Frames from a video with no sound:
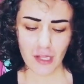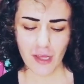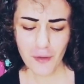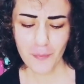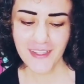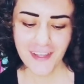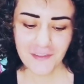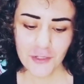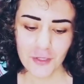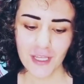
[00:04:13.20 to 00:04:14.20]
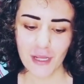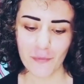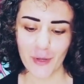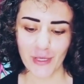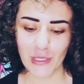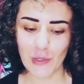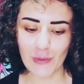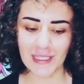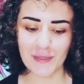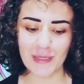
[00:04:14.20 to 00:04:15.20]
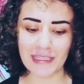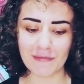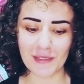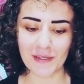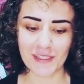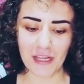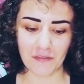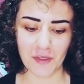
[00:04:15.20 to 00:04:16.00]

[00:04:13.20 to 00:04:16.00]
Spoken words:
A lot of potential here, but you need to believe in yourself.